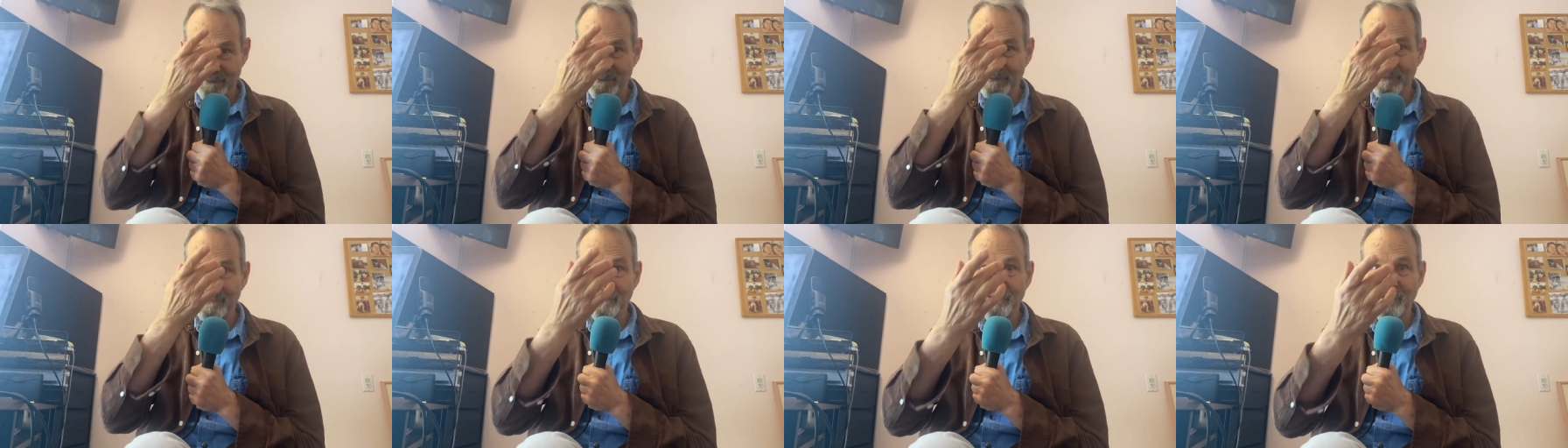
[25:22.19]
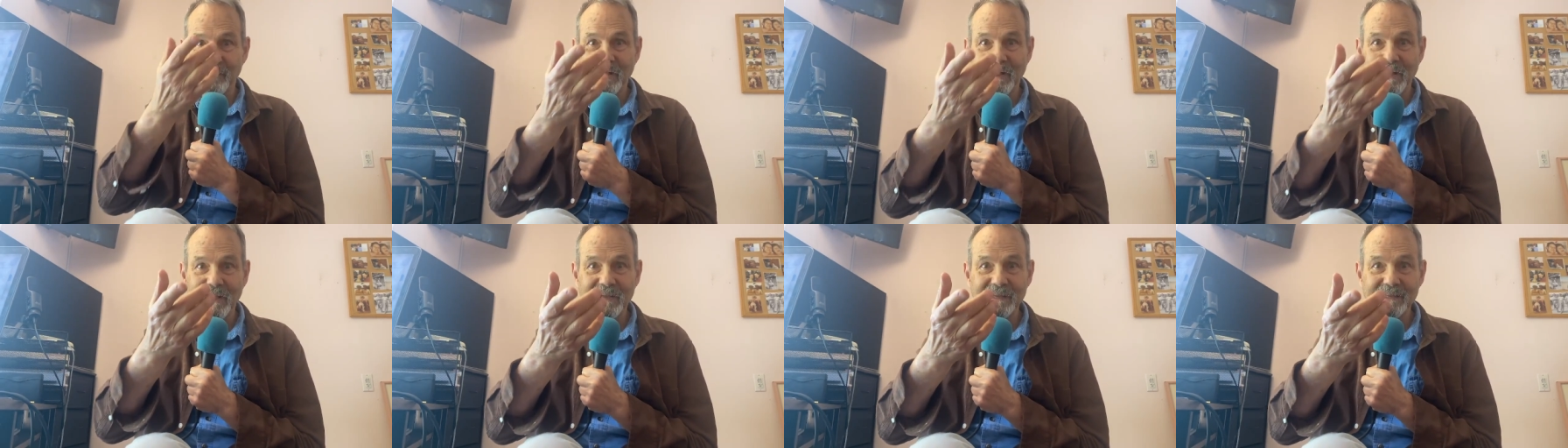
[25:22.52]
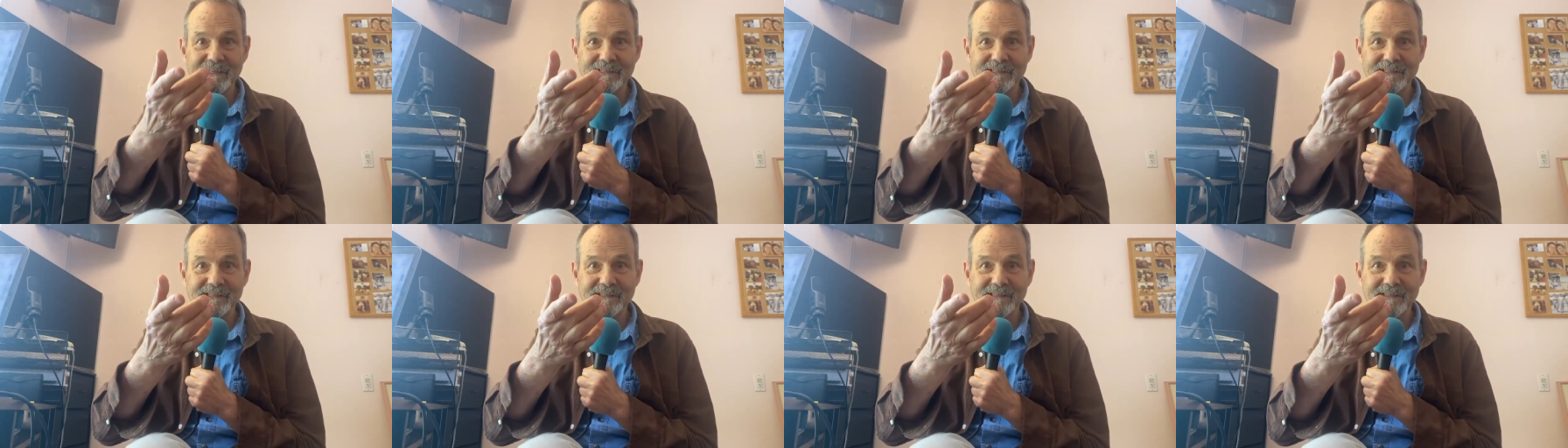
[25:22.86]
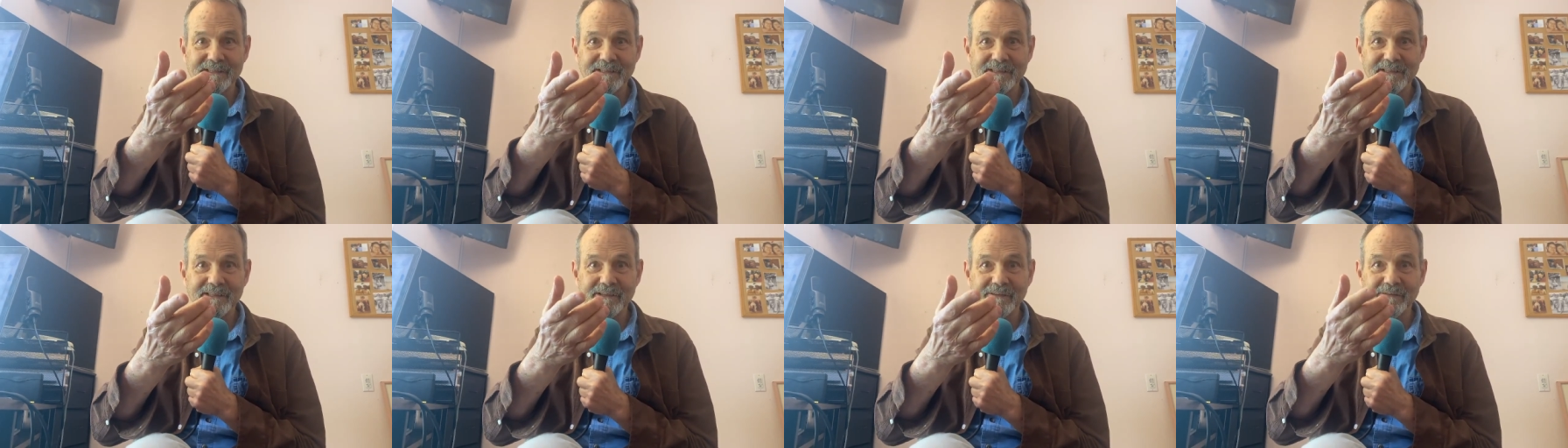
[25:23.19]
their eyes,
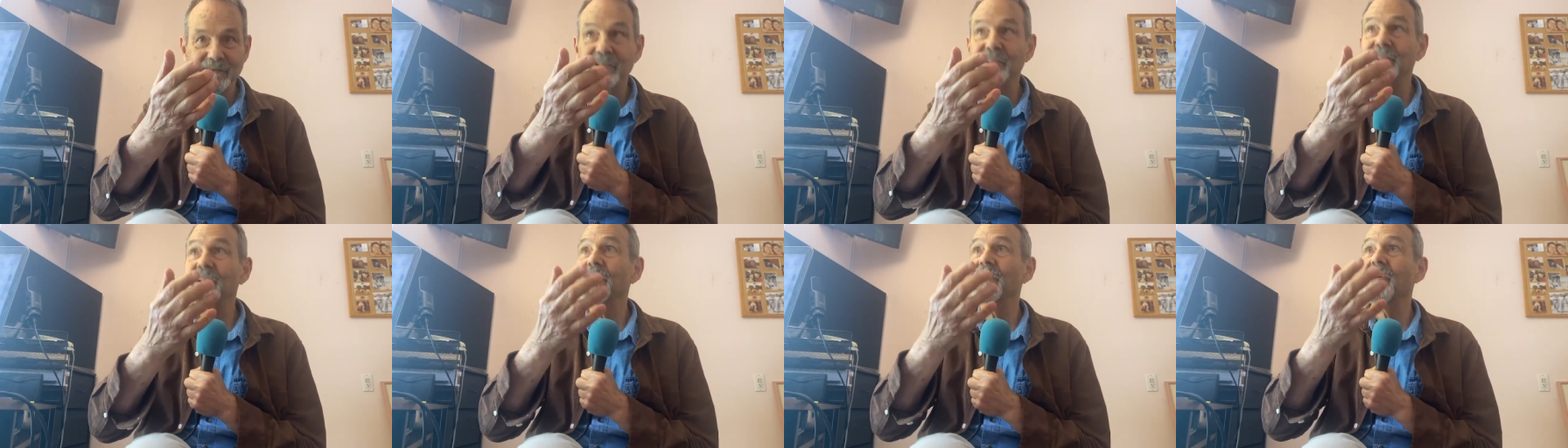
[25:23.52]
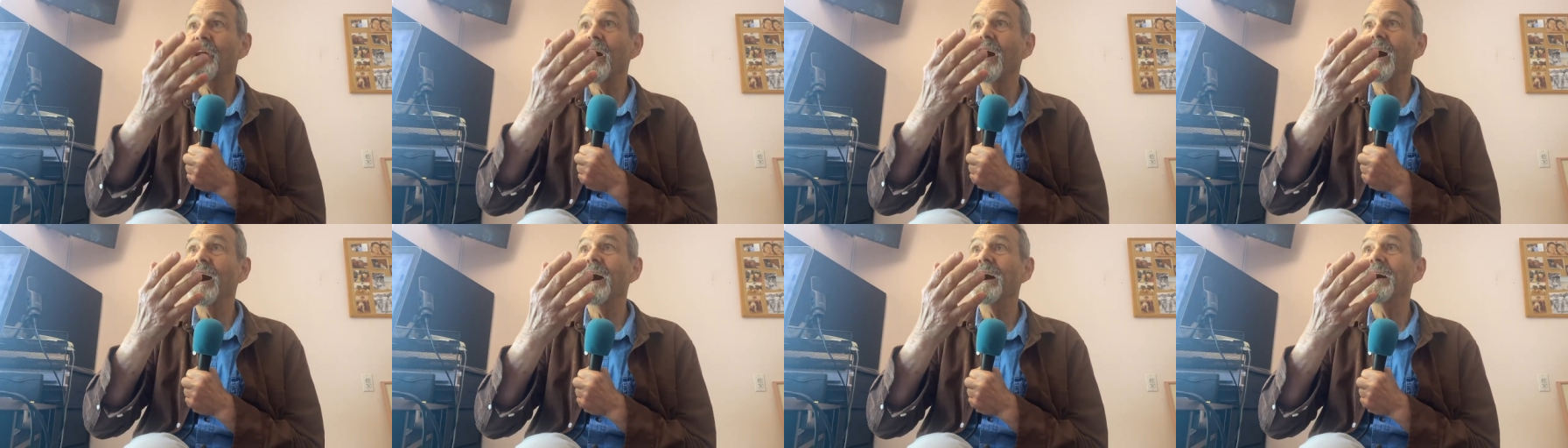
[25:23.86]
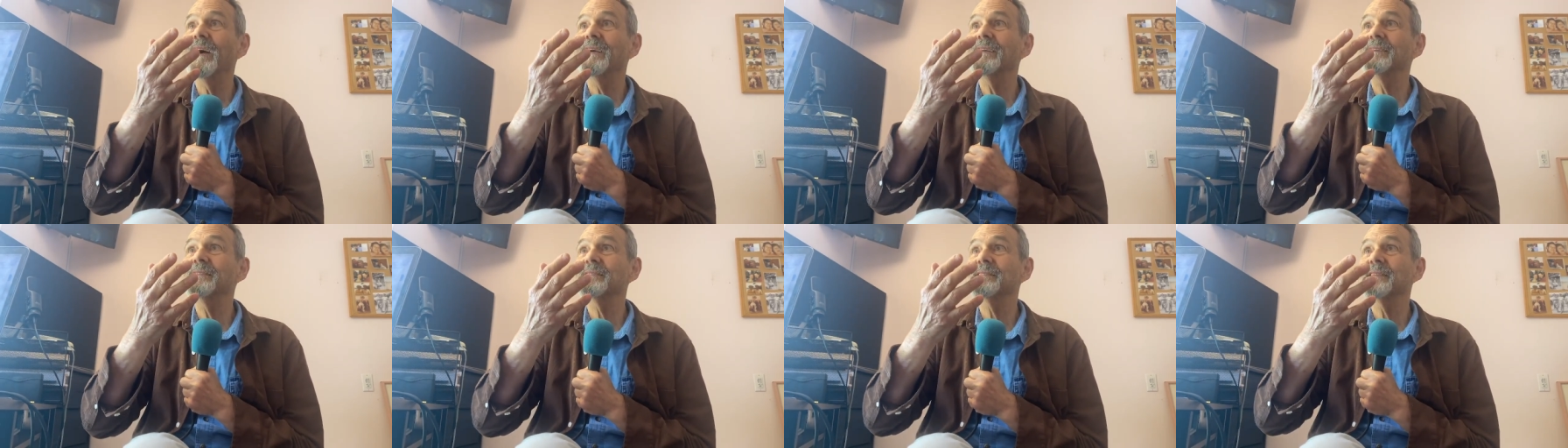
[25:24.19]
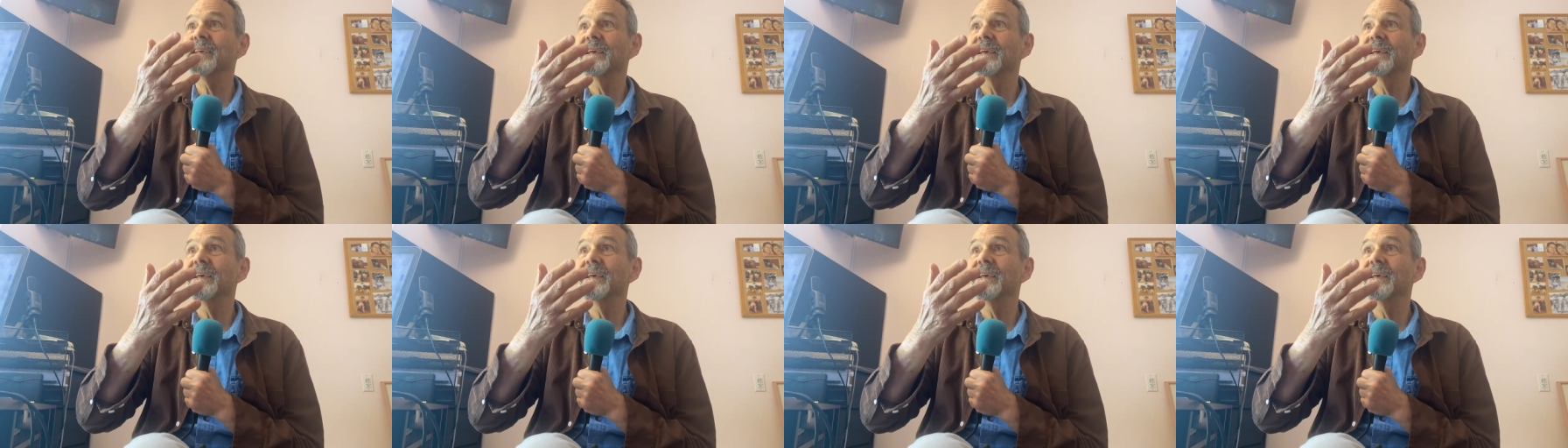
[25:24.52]
giving their eyes